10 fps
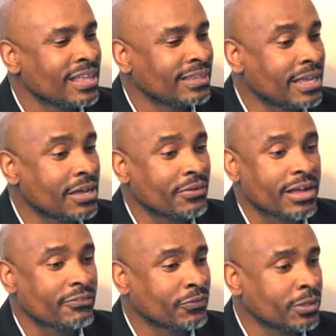Now,
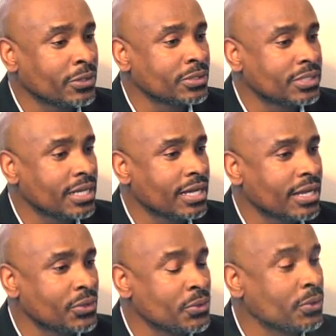I followed
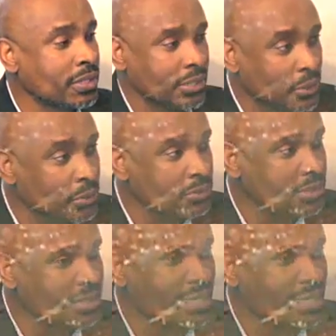you on the news